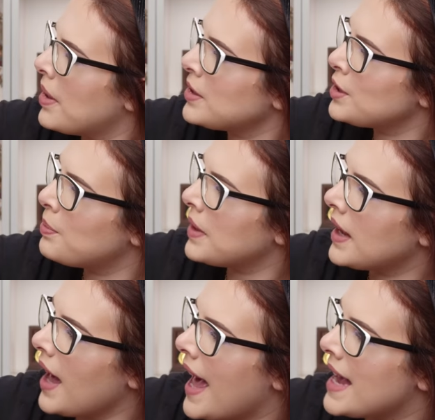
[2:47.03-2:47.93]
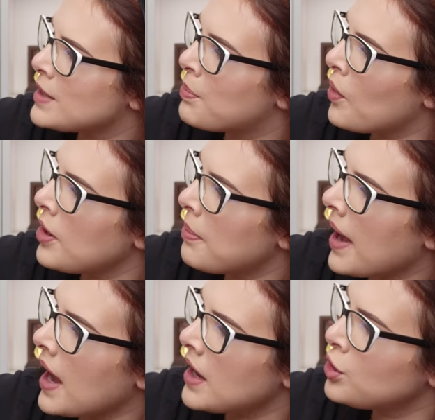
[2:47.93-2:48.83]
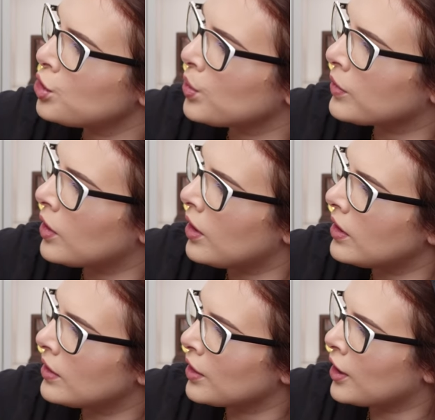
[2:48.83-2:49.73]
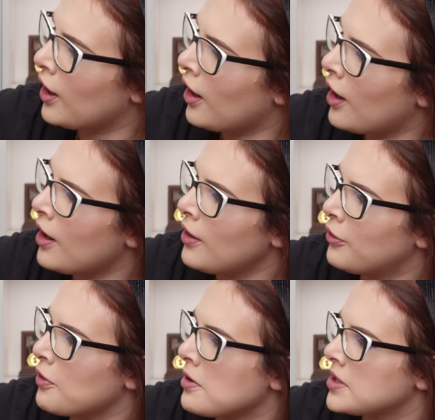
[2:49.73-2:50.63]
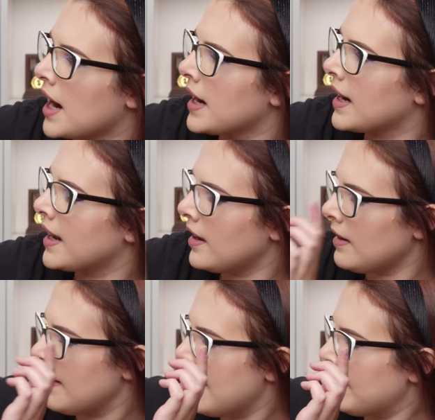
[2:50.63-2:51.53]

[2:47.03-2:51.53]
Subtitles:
Butterbeer, Head Boy Badge. We've got the car, Ford Anglia,